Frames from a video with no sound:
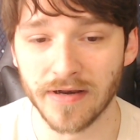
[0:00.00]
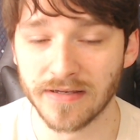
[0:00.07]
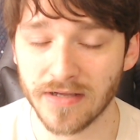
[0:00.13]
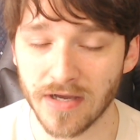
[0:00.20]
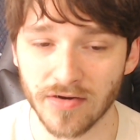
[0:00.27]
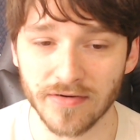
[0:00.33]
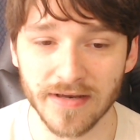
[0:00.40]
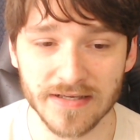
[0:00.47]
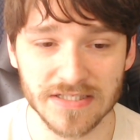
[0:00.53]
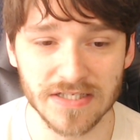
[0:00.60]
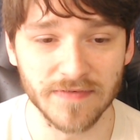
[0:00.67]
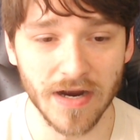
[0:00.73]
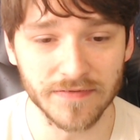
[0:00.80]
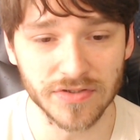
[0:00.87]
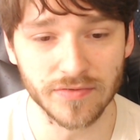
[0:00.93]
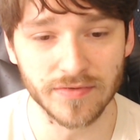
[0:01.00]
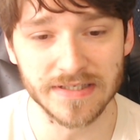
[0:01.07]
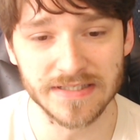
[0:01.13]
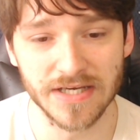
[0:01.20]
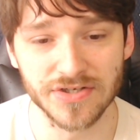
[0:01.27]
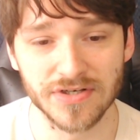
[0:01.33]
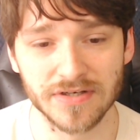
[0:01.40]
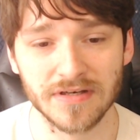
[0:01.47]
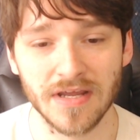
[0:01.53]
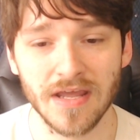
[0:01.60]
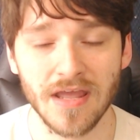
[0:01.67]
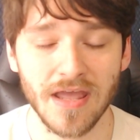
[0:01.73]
and Gunnar did survive to a decision,